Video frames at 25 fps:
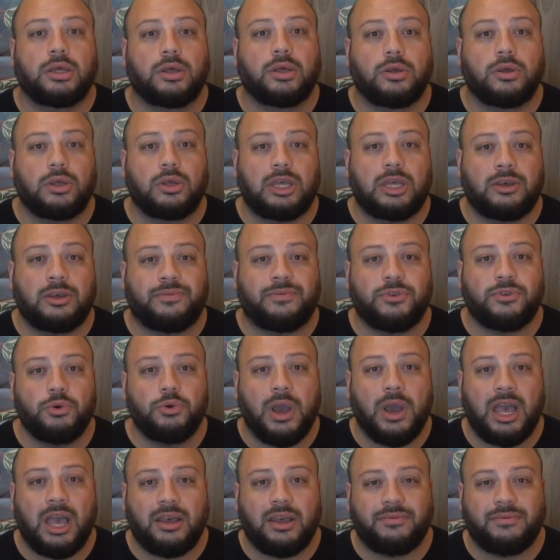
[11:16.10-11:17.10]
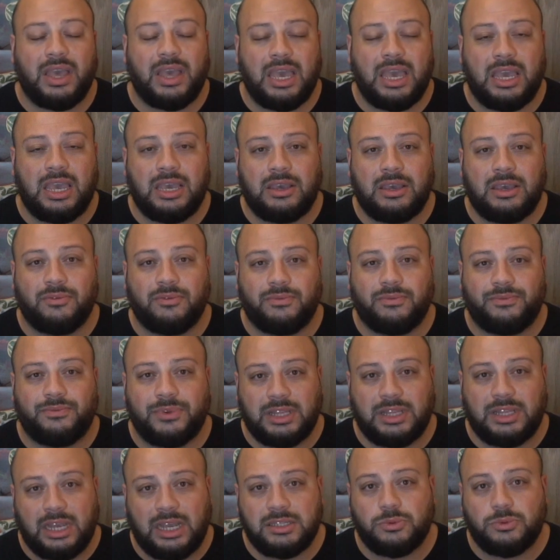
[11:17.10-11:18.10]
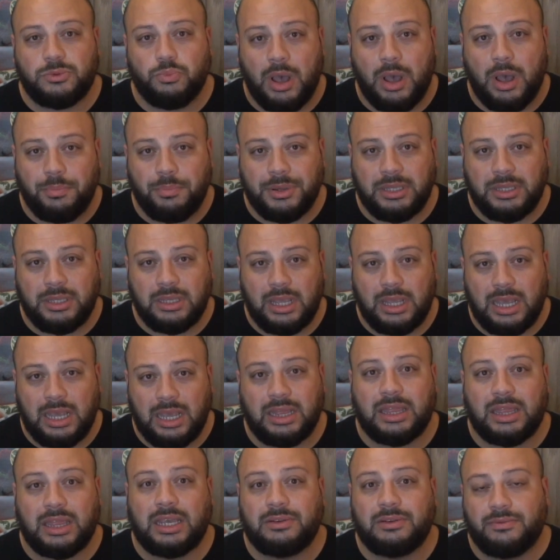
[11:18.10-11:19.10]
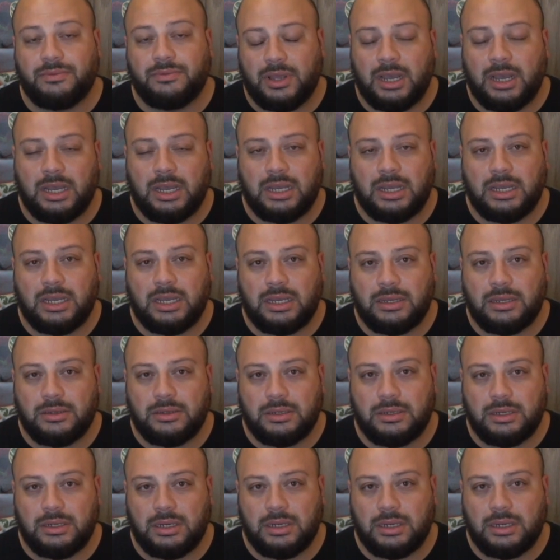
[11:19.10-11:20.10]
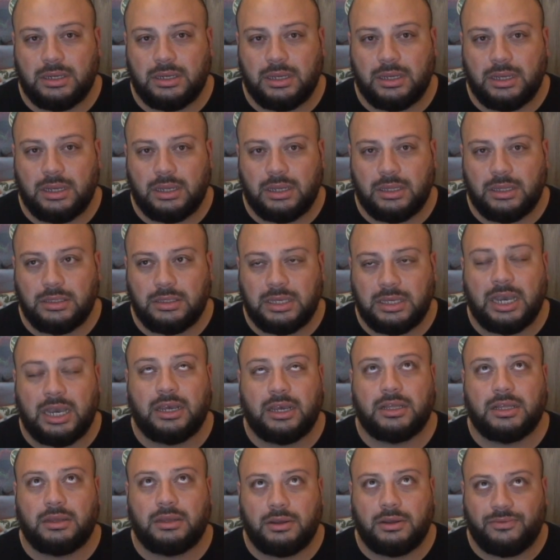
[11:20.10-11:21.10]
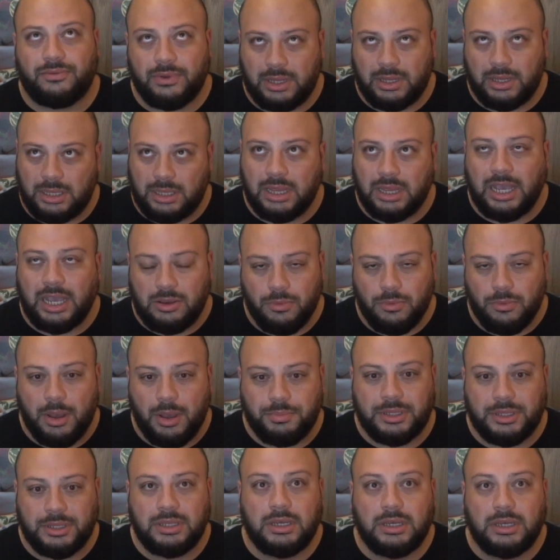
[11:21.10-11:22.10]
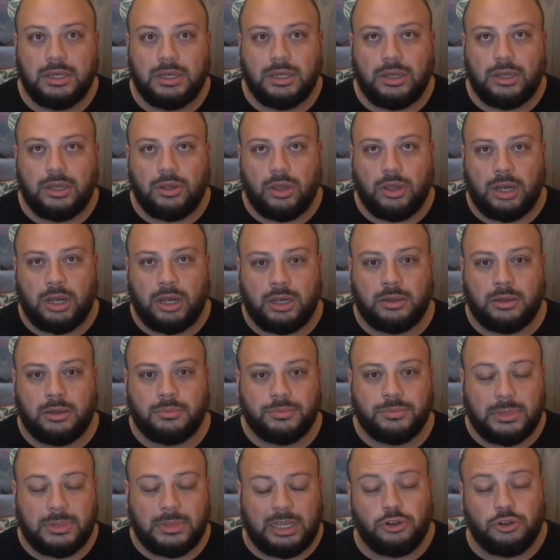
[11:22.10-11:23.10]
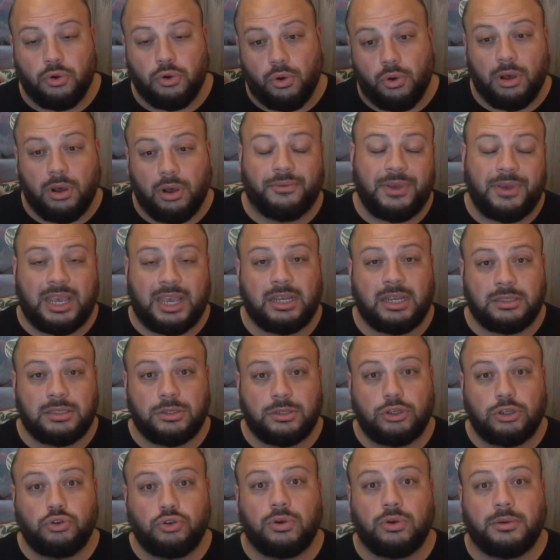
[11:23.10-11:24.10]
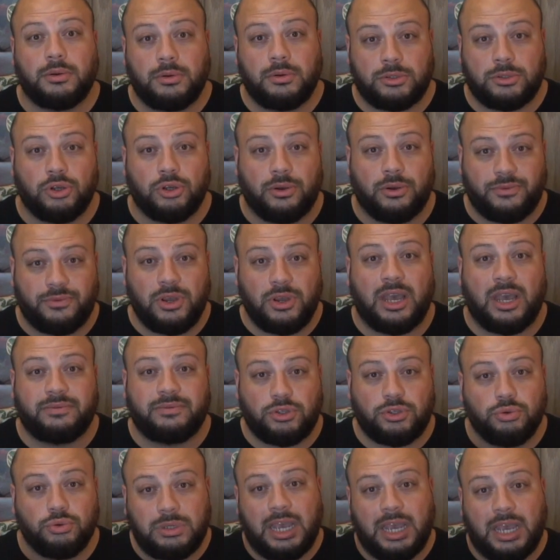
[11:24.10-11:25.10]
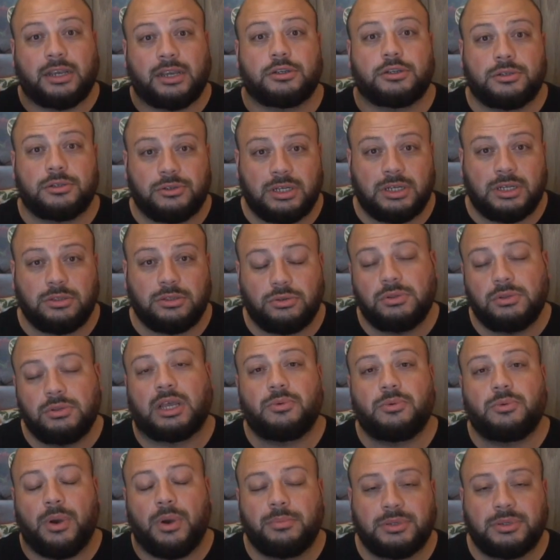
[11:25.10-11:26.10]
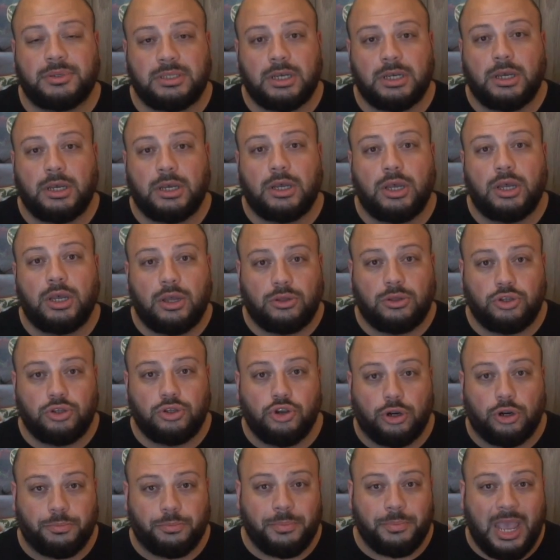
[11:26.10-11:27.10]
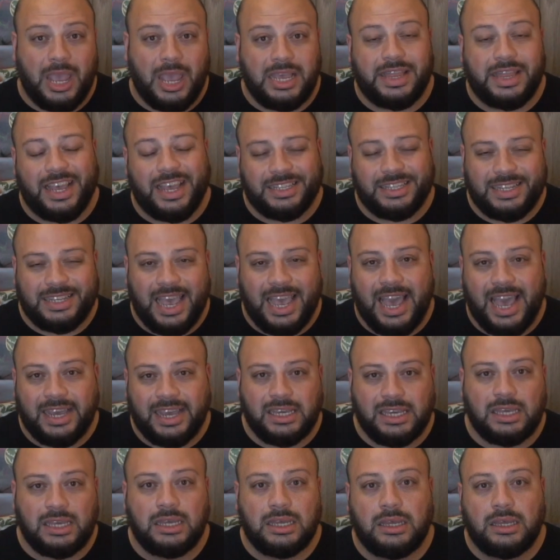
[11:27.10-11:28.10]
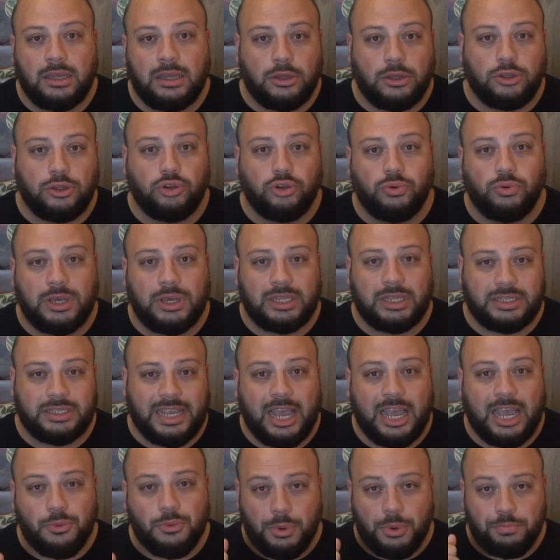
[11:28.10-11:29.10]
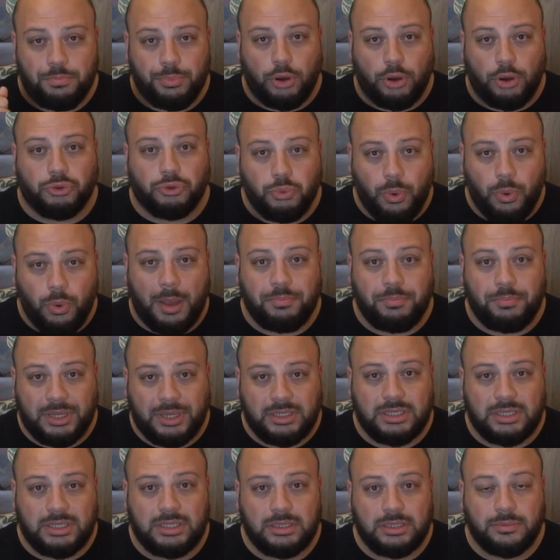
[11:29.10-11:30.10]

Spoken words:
if you have a finesse weapon, a light a light weapon in your offhand, you can, so if you have 2 daggers, right, 2 light weapons, your main attack, you can attack with both weapons